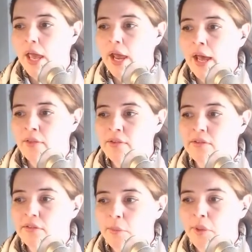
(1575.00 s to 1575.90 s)
and this
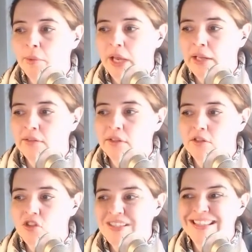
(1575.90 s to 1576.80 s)
is simply because it's
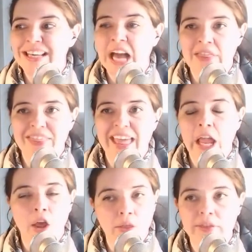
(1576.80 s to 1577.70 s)
just not the
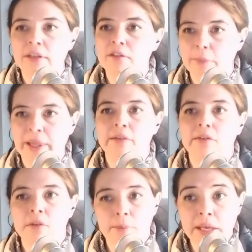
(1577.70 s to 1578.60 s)
healthiest
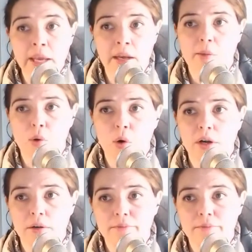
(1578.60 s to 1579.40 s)
place to be anymore.